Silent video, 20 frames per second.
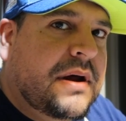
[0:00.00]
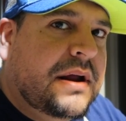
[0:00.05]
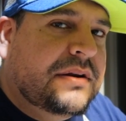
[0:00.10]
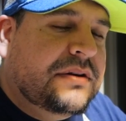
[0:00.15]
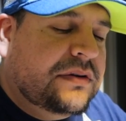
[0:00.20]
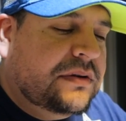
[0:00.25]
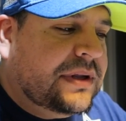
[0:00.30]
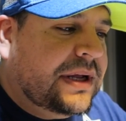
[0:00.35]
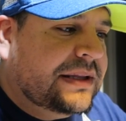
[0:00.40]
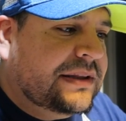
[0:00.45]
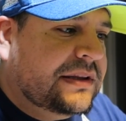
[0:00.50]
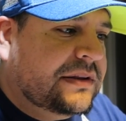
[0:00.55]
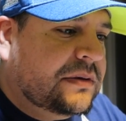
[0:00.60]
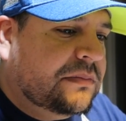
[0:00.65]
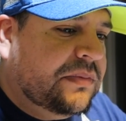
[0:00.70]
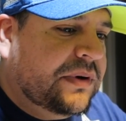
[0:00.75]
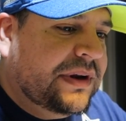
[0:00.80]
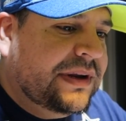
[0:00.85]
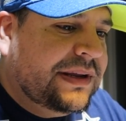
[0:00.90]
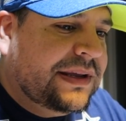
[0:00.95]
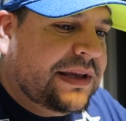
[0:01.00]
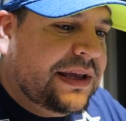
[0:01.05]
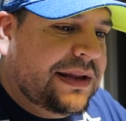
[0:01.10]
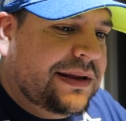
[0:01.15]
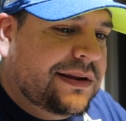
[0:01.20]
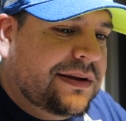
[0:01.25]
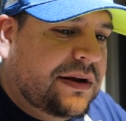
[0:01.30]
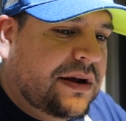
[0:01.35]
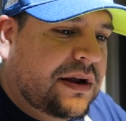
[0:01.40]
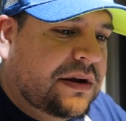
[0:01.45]
I do like that they're bringing
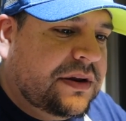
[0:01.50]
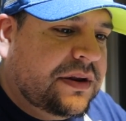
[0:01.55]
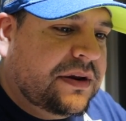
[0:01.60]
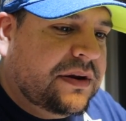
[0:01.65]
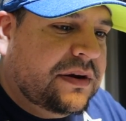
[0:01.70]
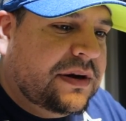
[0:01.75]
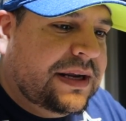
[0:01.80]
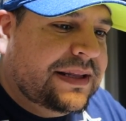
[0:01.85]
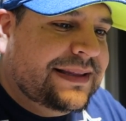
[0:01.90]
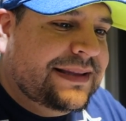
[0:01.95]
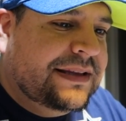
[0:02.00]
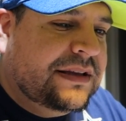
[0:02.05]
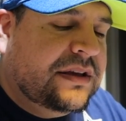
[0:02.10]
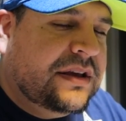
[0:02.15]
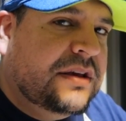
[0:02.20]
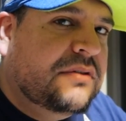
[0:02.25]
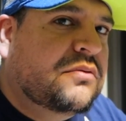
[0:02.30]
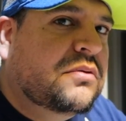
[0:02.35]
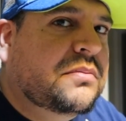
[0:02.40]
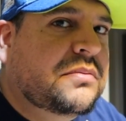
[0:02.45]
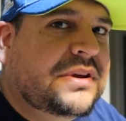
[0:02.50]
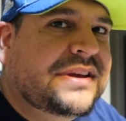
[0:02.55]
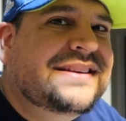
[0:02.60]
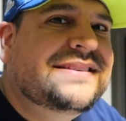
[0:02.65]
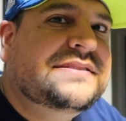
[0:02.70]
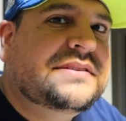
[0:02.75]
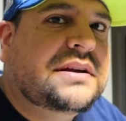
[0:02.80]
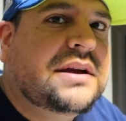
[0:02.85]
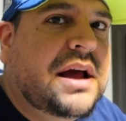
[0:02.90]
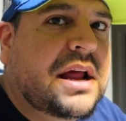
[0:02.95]
Kitna on here. I think
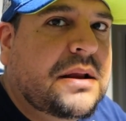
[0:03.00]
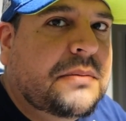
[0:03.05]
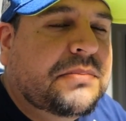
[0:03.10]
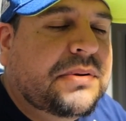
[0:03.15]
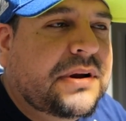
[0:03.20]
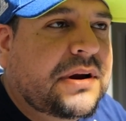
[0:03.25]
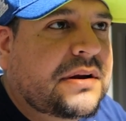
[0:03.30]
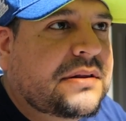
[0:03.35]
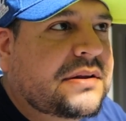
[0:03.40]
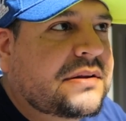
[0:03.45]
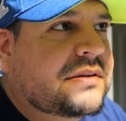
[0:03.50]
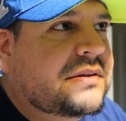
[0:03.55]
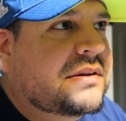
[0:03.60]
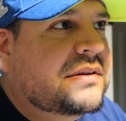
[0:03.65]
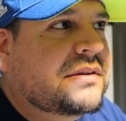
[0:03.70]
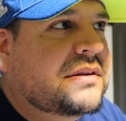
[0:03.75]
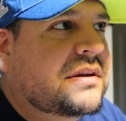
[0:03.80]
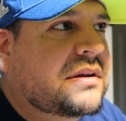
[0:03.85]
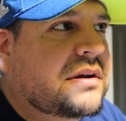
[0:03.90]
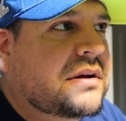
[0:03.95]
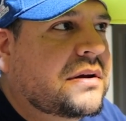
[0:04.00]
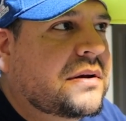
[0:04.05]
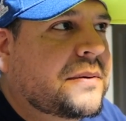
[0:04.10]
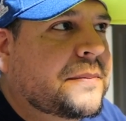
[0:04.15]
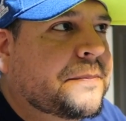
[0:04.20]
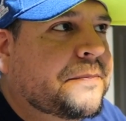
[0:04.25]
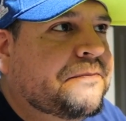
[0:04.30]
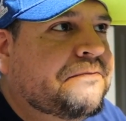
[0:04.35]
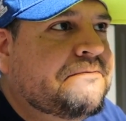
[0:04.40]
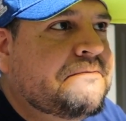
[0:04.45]
he's the kind of player
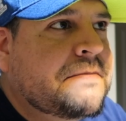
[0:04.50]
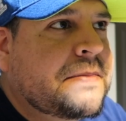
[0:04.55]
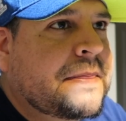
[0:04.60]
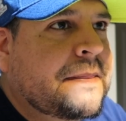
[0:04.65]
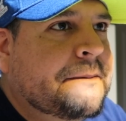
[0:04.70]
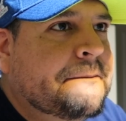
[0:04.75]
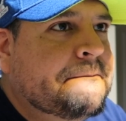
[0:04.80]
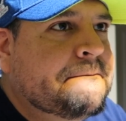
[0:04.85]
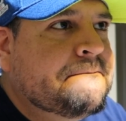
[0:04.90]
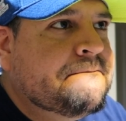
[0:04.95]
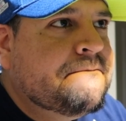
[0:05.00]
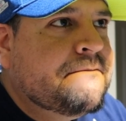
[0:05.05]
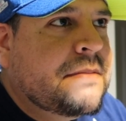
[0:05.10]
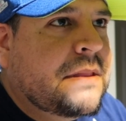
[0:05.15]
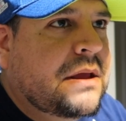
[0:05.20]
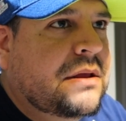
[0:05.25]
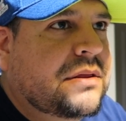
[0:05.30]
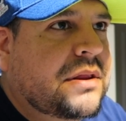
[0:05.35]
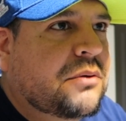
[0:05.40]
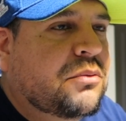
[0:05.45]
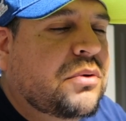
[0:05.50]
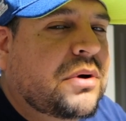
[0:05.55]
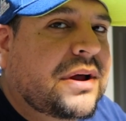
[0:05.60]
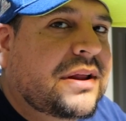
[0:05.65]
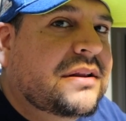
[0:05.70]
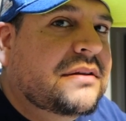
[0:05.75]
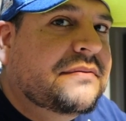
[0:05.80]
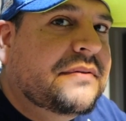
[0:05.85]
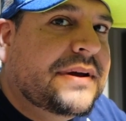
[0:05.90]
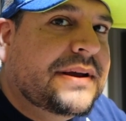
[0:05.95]
that will
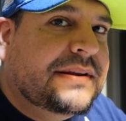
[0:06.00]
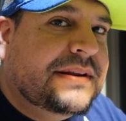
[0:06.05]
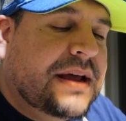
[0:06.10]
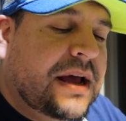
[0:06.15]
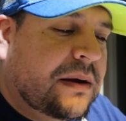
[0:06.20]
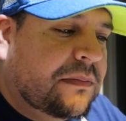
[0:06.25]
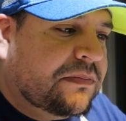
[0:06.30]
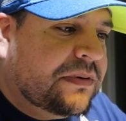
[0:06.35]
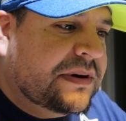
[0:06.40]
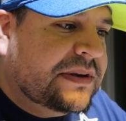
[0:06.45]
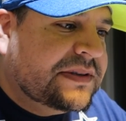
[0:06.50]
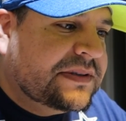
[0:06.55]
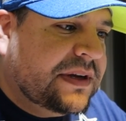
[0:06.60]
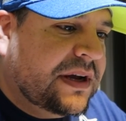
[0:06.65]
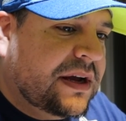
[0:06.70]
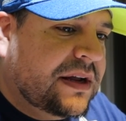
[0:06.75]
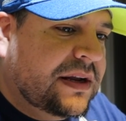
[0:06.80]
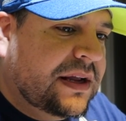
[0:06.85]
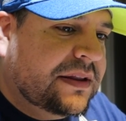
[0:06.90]
elevate Dak Prescott.